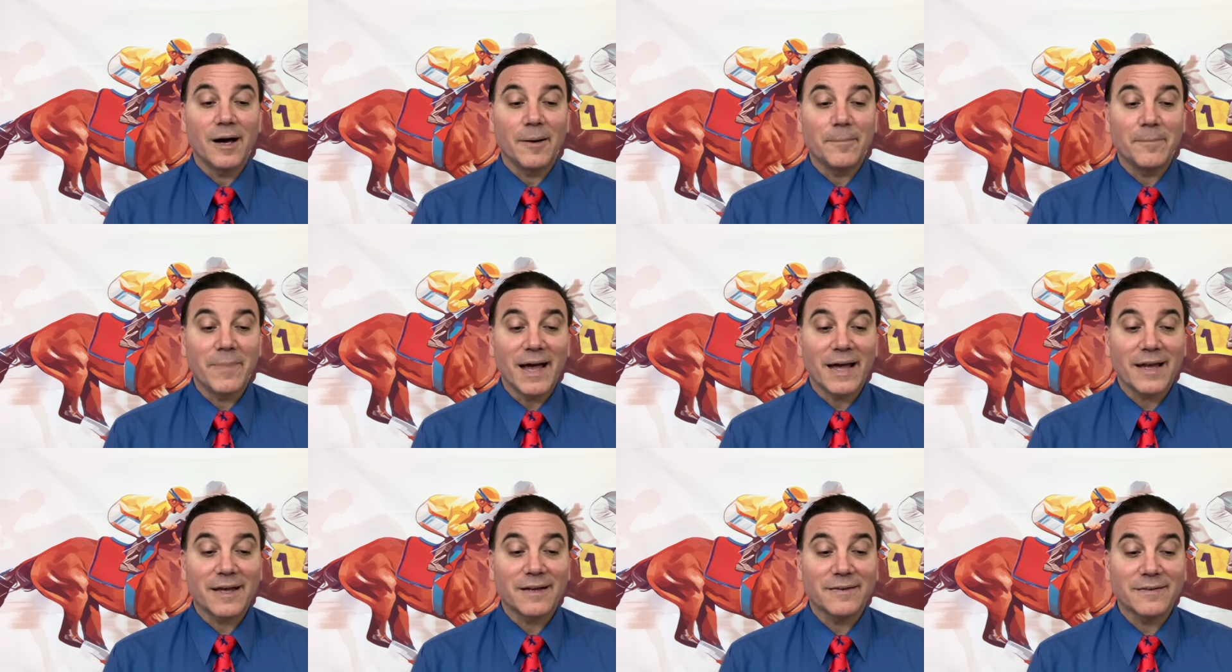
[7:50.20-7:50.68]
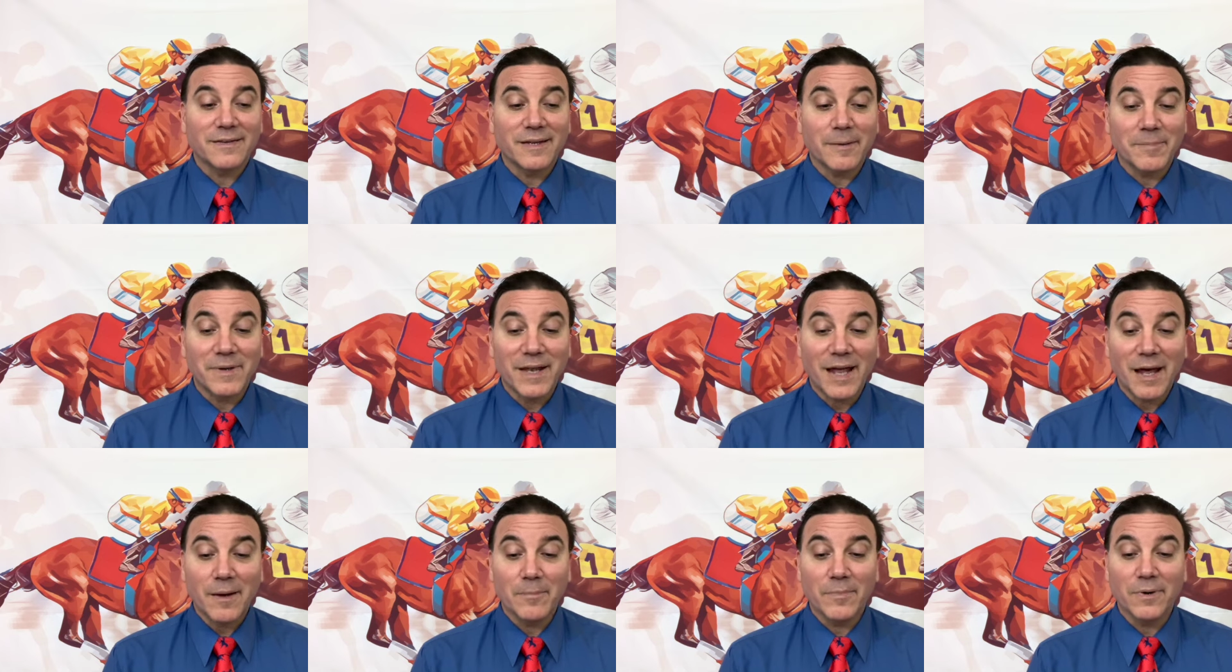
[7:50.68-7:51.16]
back in
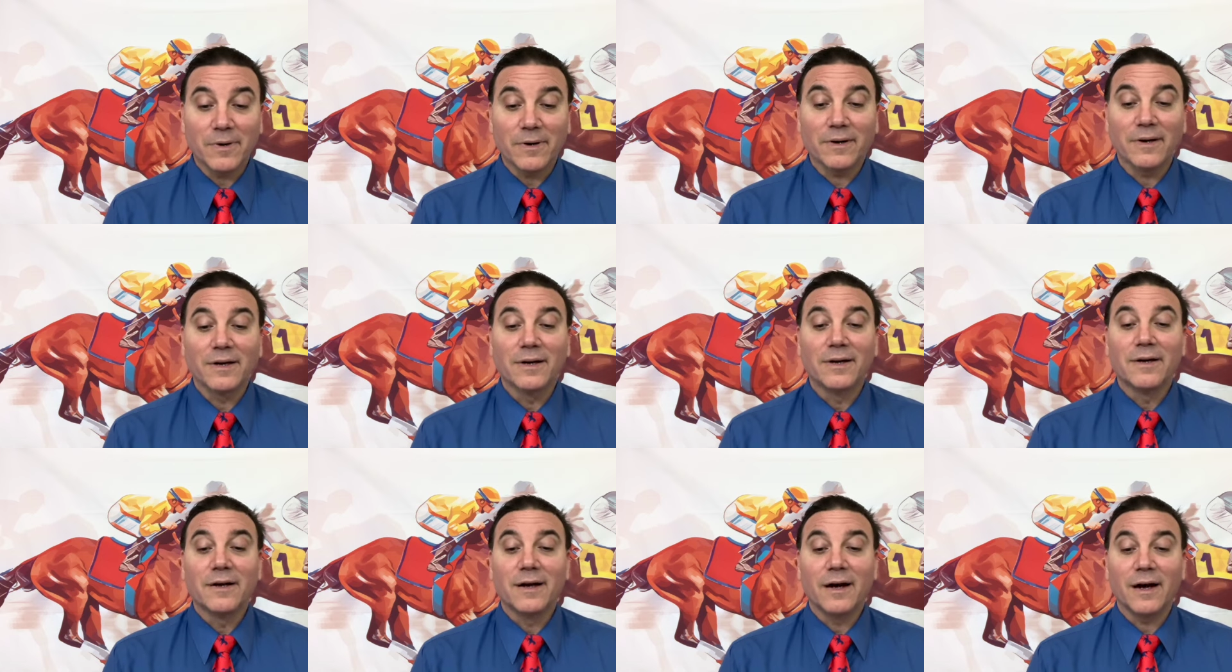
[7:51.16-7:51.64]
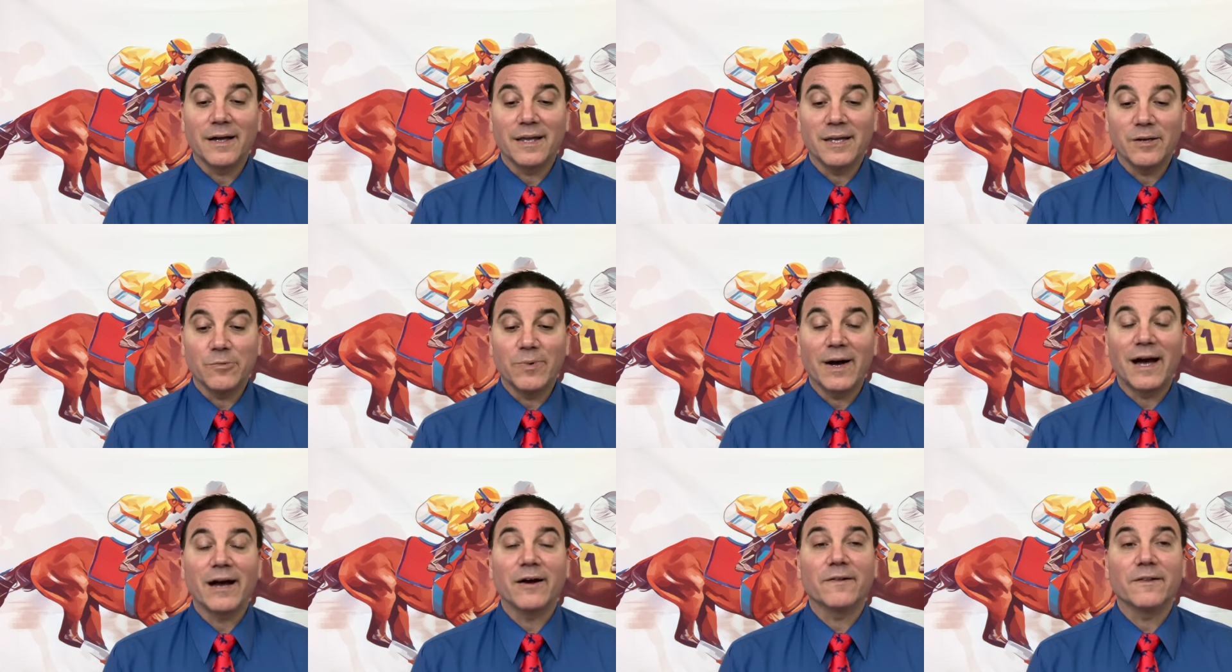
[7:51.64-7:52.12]
September, he
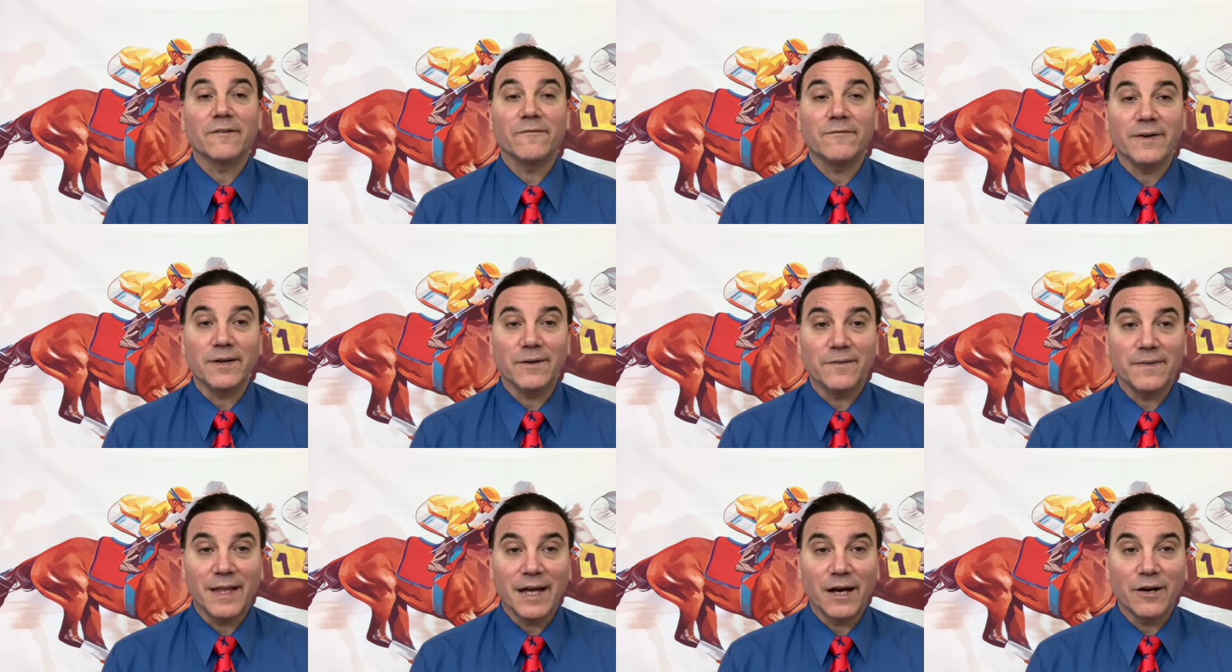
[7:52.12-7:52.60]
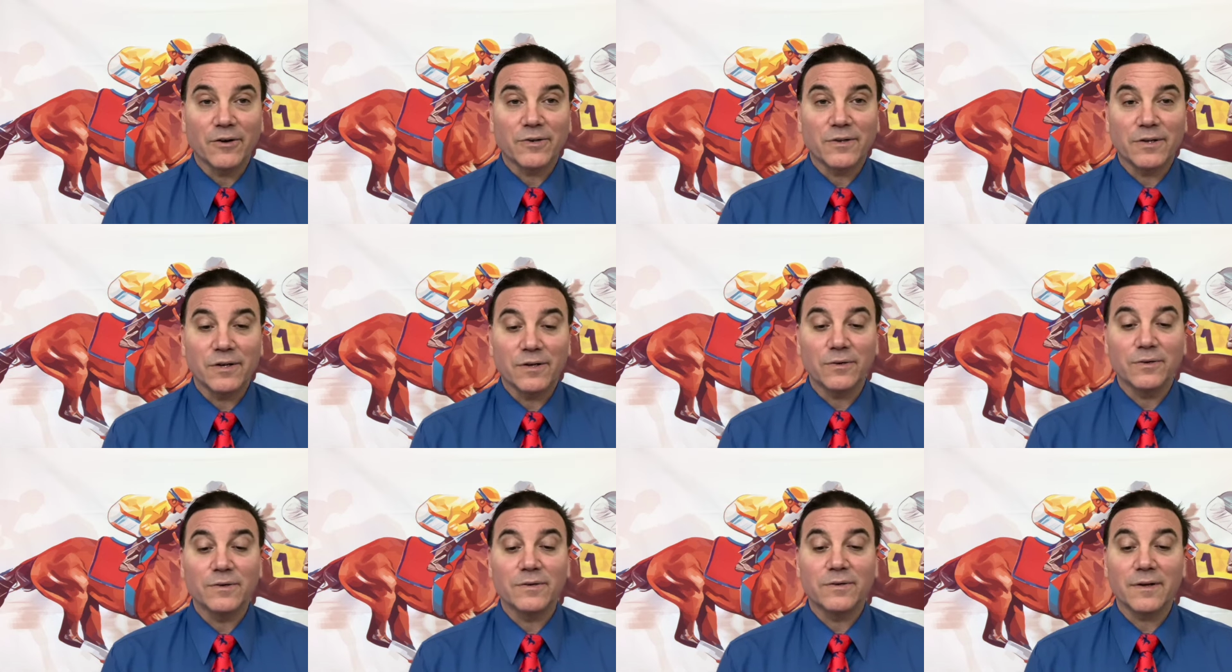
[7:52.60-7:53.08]
wired the field there too.